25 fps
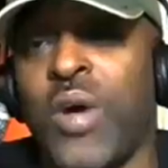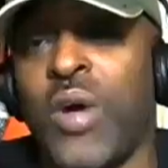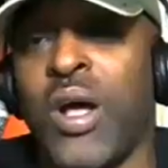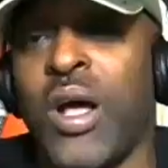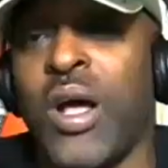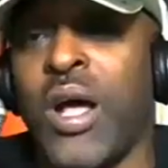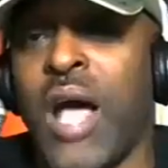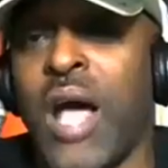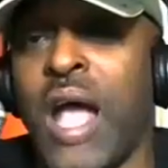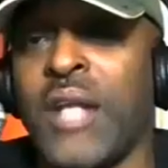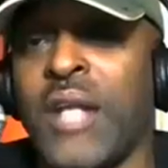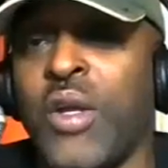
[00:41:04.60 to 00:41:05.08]

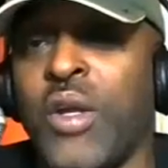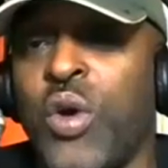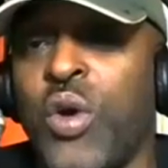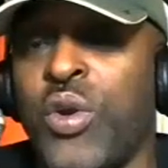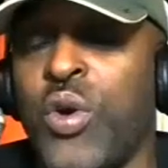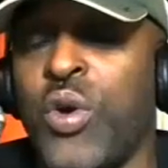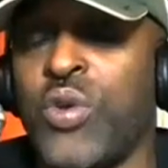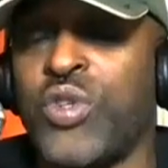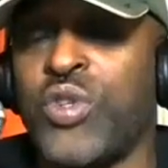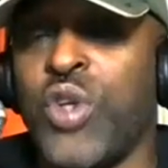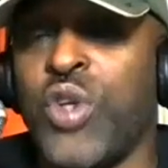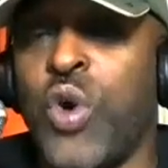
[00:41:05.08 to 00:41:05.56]
I know
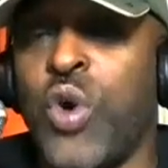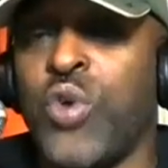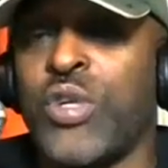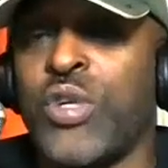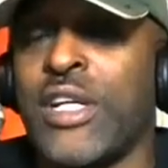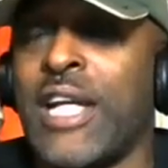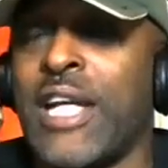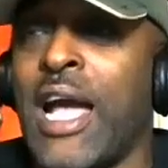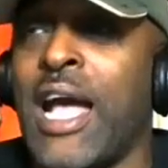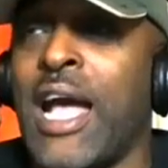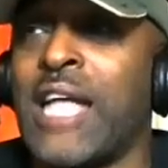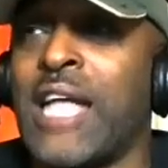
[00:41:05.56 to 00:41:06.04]
those older
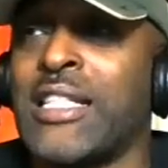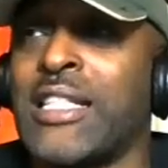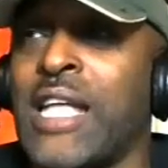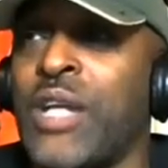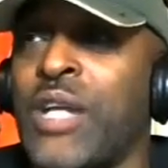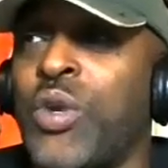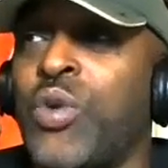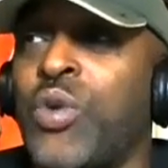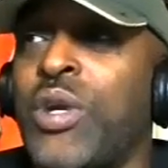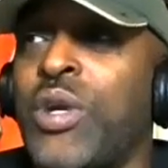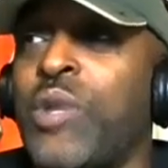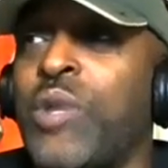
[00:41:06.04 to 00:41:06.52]
guys. I
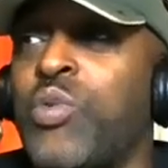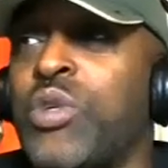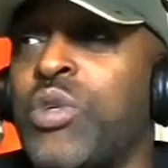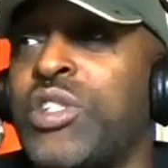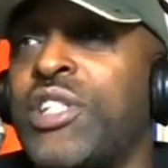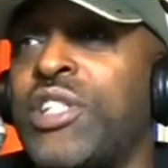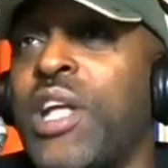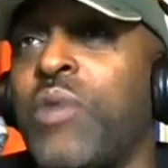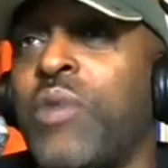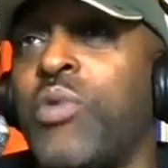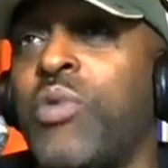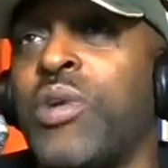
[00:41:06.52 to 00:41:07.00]
know they wish
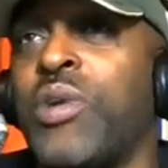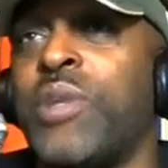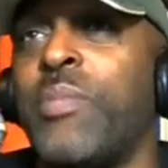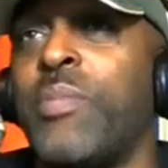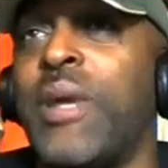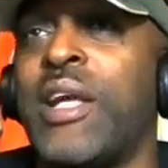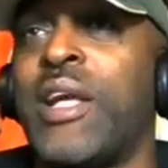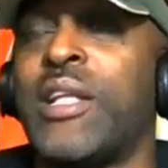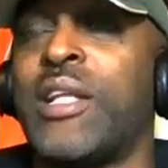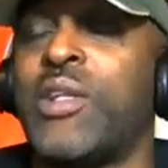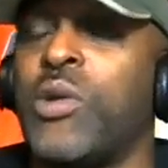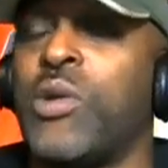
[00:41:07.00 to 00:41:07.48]
they would have
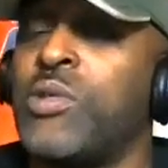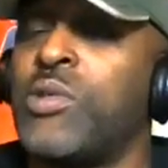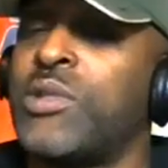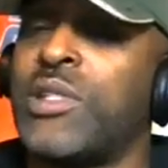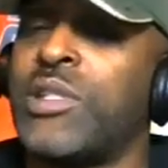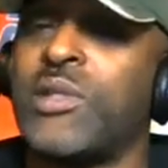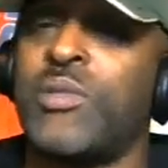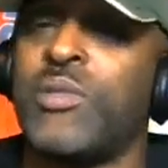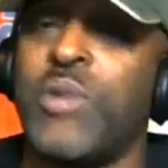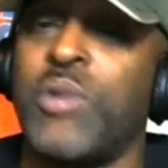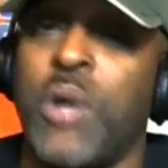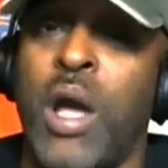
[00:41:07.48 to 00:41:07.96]
made
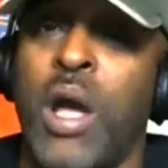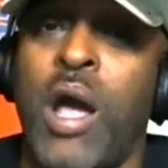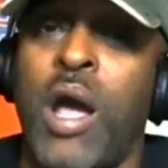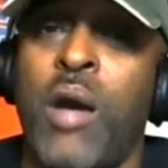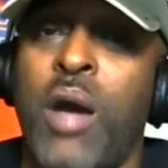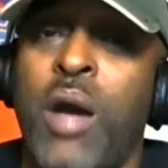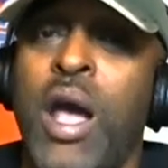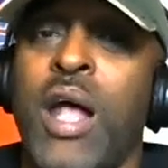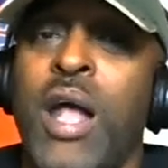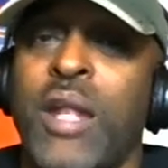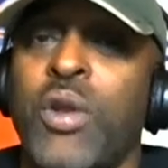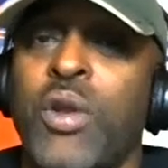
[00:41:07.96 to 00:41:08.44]
those.
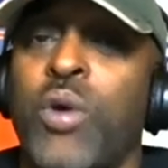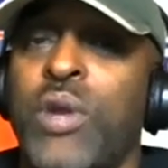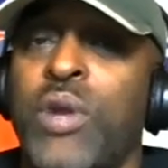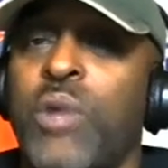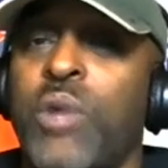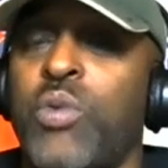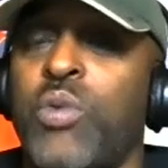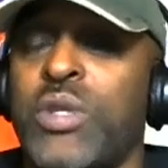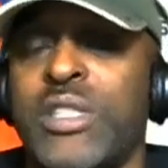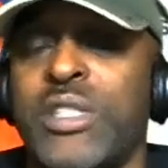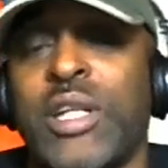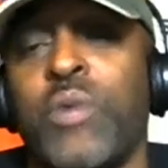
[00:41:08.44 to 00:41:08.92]
I know they
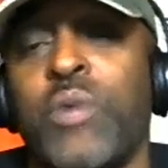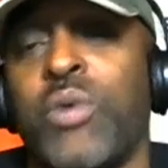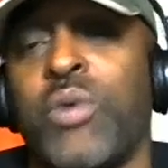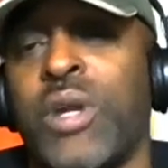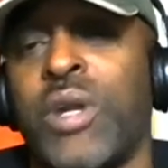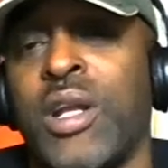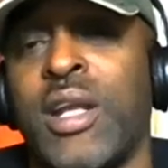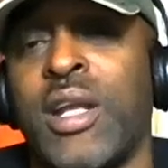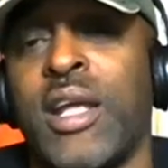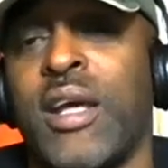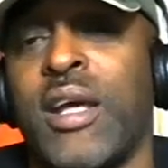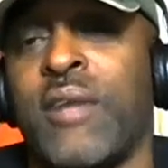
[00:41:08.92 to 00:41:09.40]
wish they would
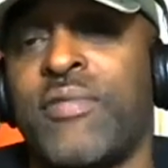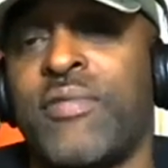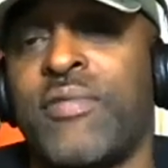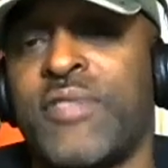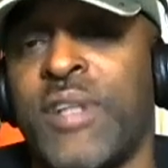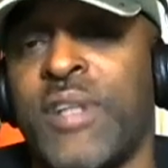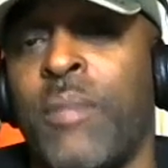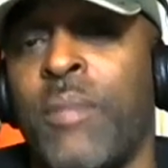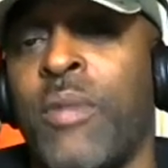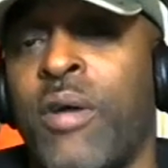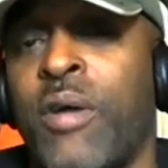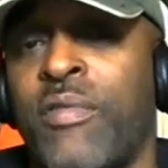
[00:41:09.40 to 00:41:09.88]
have left.
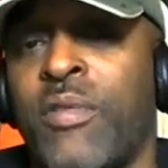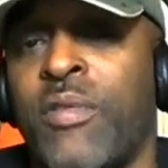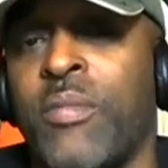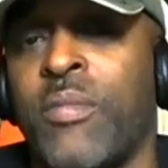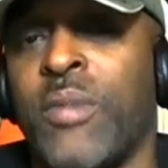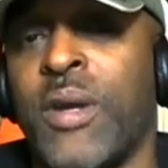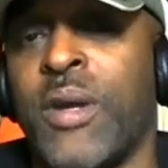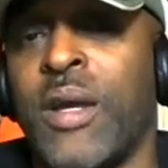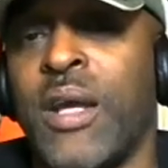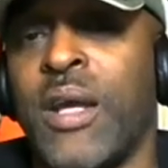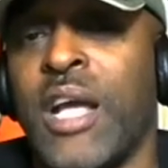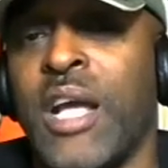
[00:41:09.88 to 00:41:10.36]
Some of them,
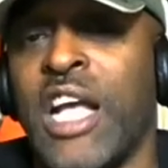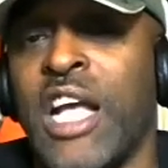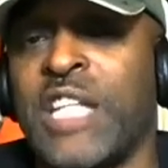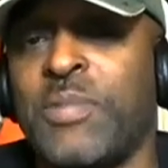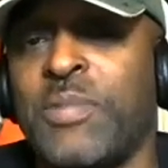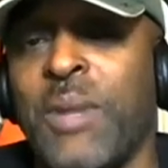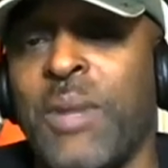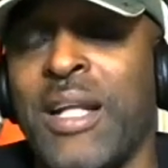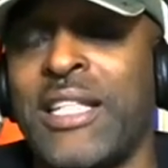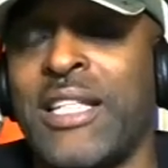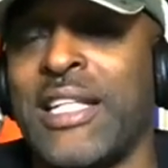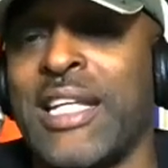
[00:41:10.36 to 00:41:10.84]

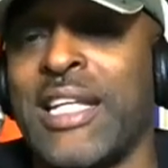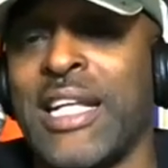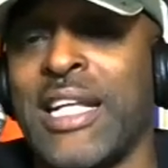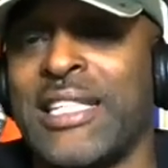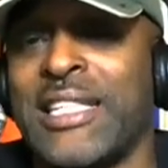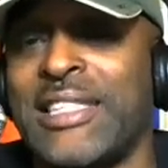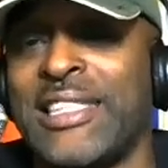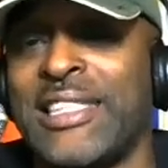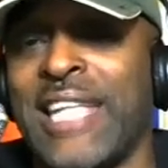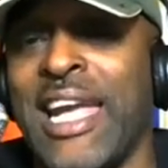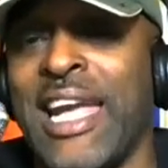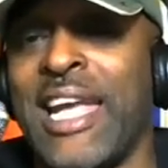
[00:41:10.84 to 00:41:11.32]
especially that
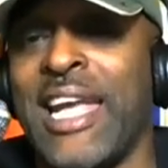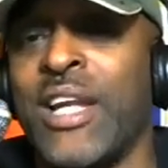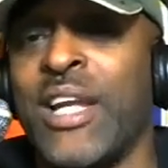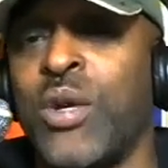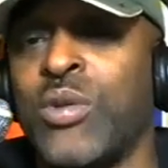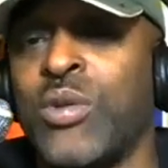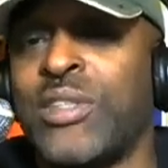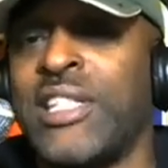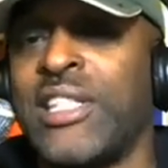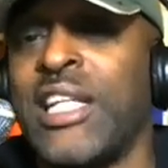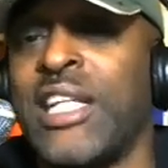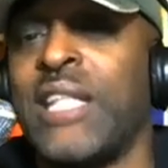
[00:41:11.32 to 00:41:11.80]
stayed
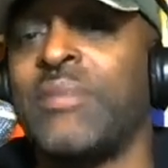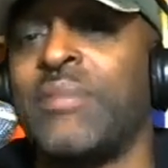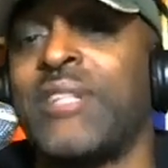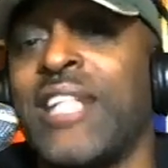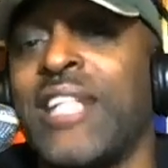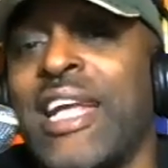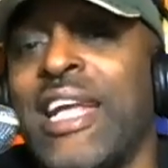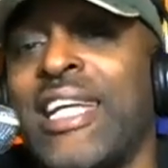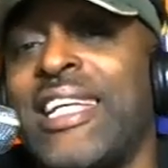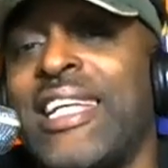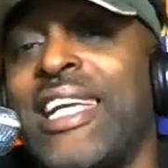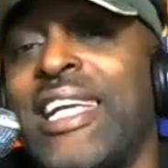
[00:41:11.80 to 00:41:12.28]
on teams and
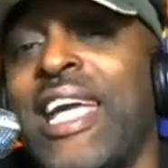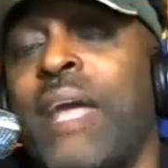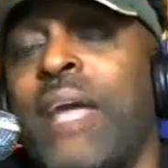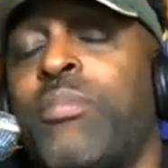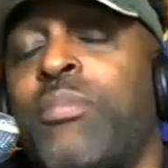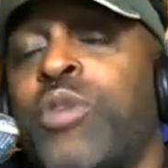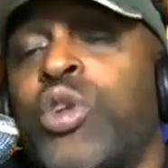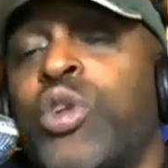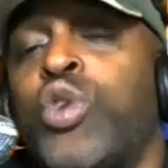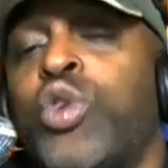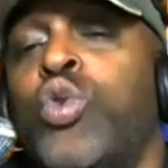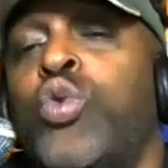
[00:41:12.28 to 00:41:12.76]
they kept
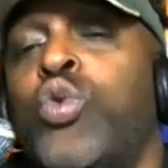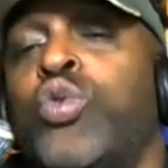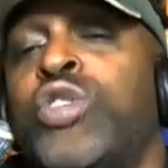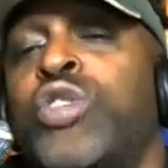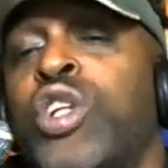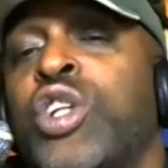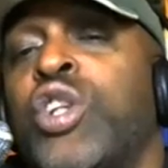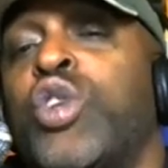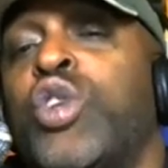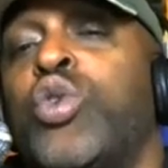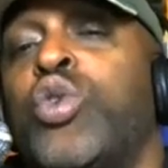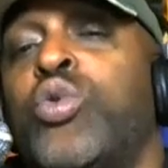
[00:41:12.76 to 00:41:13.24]

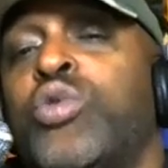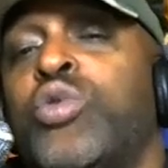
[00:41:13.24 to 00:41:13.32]
losing. And